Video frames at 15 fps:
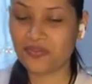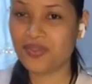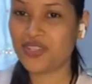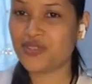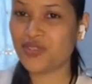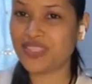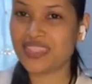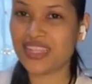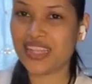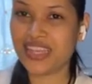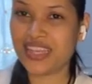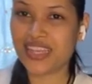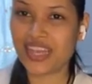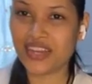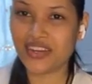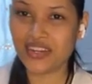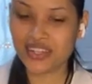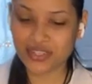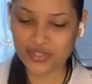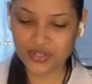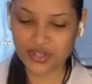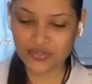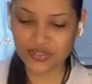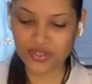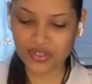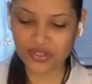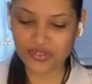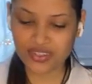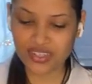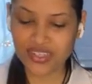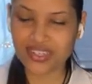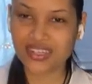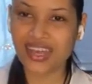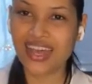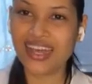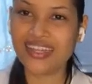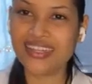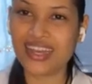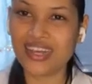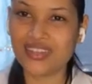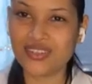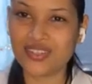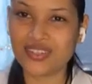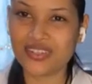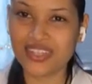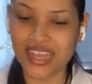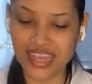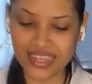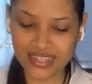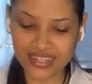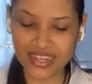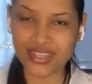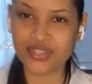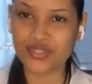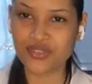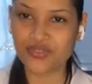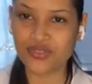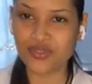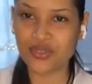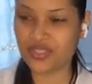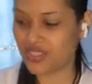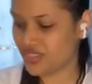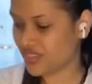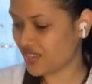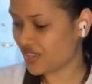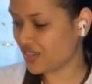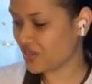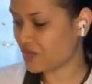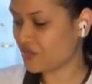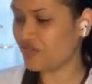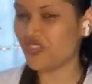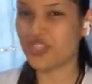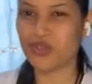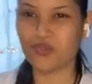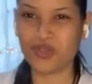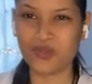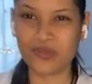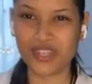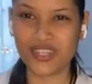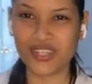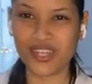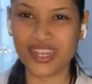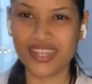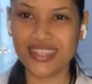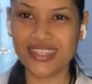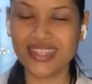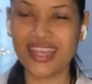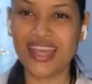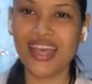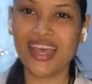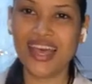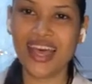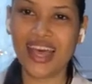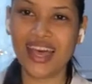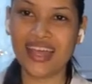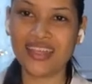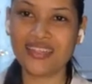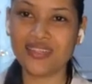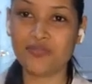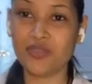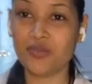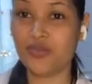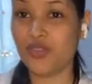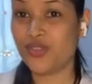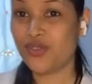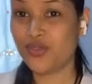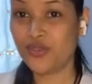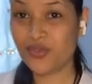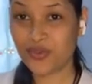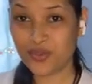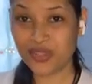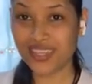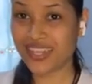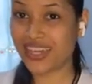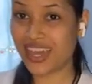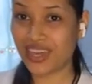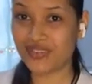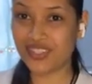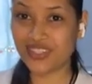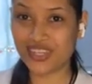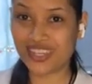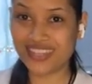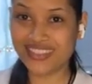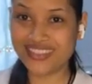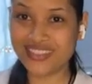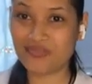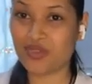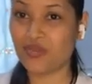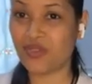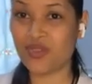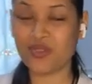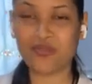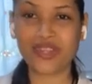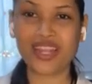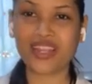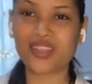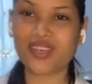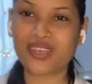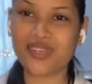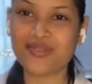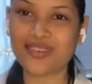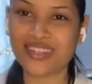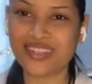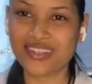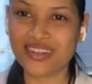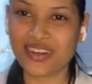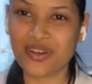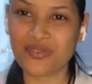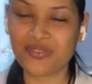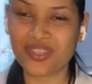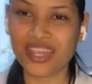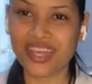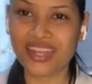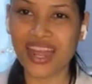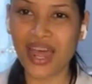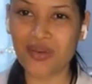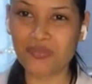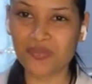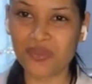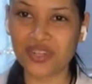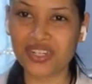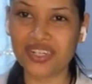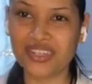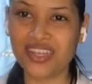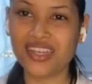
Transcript: Be sure to like Erica's Joyful Oven, Hand Arnold, and Xtra Foods Facebook page, guys. And maybe you can have a chance. Maybe you'll be that lucky winner of that hamper